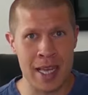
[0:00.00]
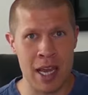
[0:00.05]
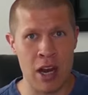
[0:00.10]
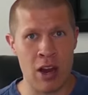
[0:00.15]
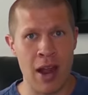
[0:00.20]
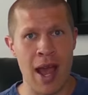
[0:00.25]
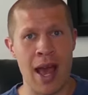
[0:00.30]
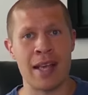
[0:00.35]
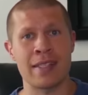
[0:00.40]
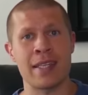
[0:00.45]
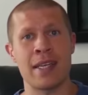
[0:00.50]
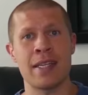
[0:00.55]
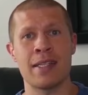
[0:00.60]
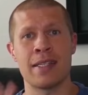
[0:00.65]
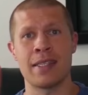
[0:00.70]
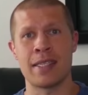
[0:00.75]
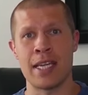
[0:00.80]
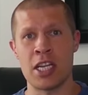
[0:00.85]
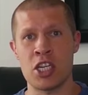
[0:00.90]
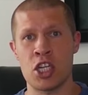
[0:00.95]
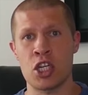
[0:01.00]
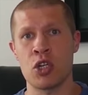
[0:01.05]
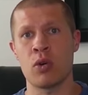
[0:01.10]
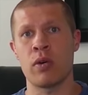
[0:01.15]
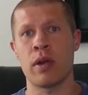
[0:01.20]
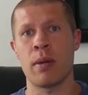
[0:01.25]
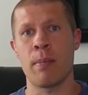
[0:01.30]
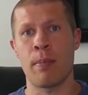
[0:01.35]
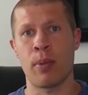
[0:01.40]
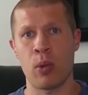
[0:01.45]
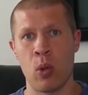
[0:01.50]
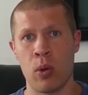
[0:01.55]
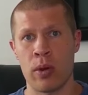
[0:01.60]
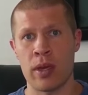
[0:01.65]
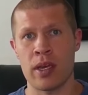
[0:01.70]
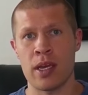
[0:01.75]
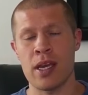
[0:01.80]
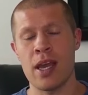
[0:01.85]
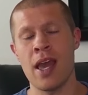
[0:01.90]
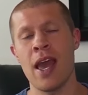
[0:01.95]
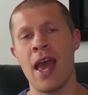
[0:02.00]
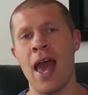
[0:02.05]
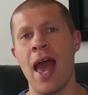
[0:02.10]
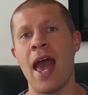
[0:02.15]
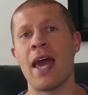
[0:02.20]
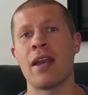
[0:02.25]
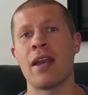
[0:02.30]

there as a digital employee